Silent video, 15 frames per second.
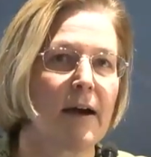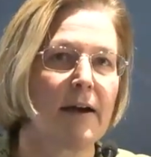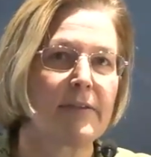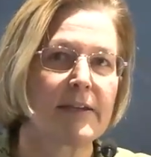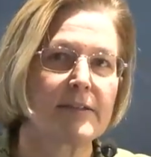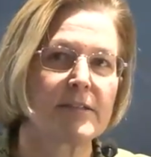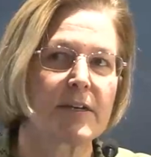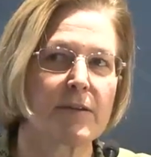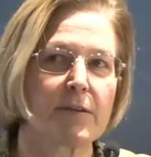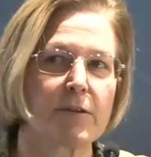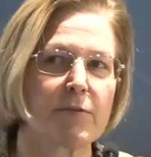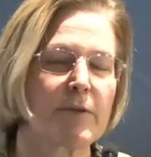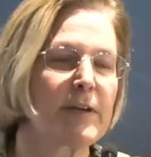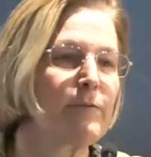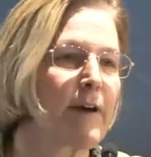I think, done
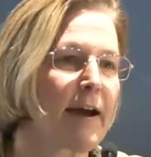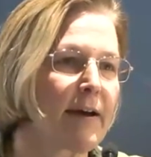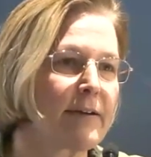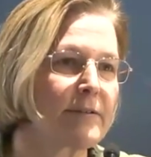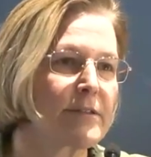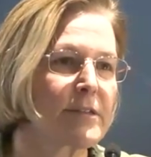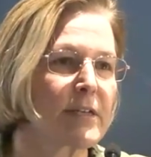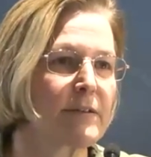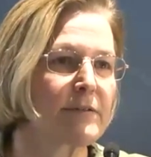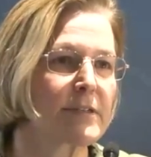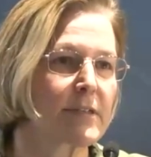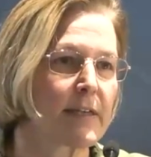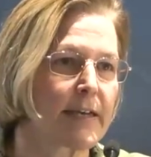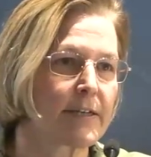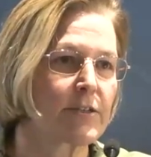three rounds of
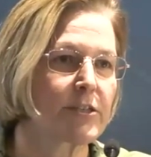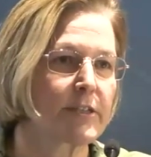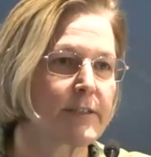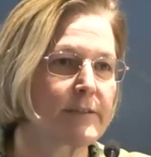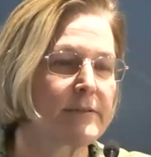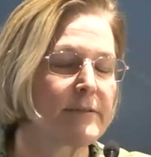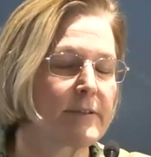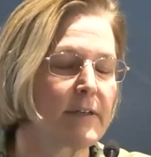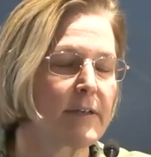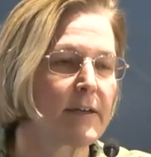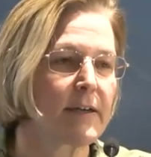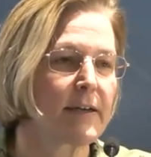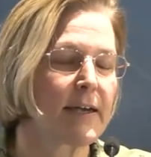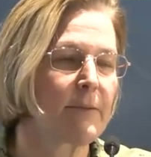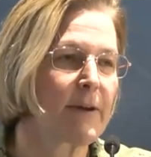selection,
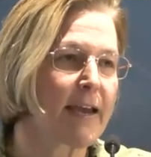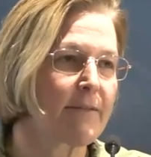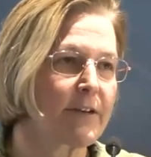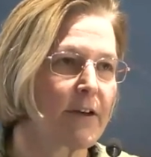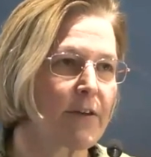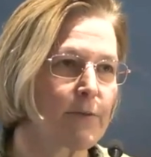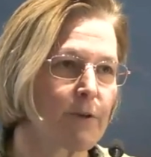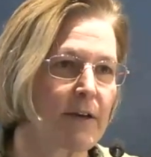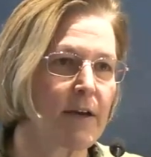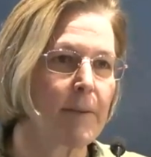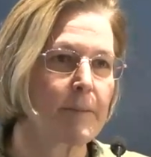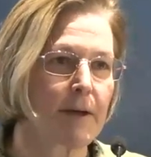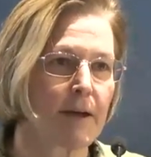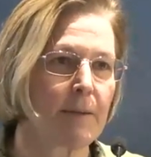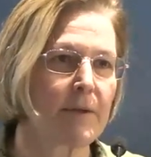uh, and we have another one
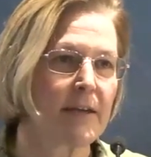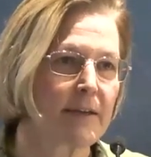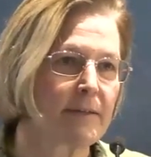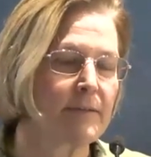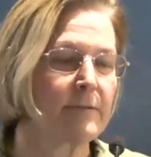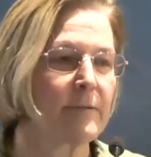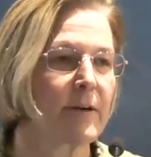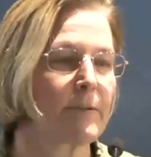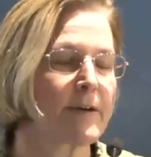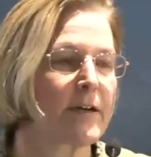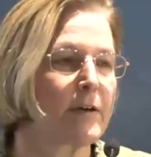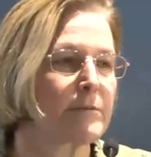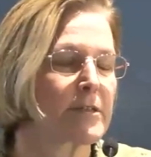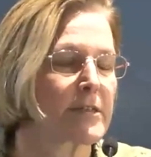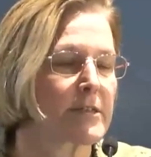upcoming where we
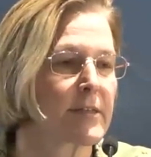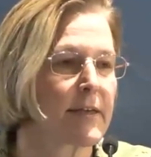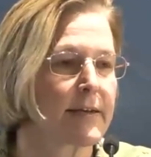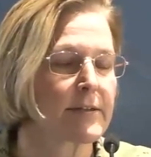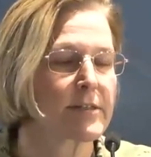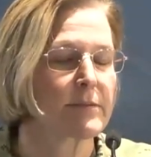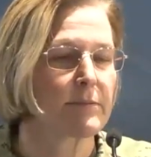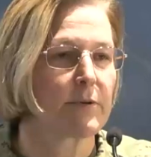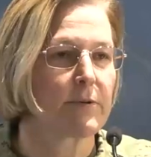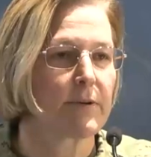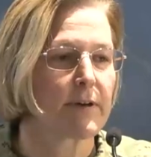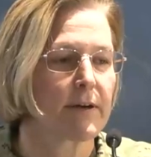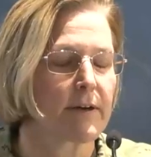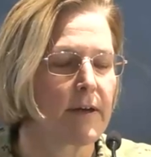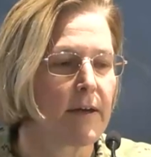hope to select some
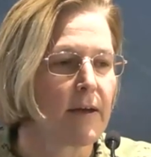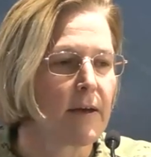more.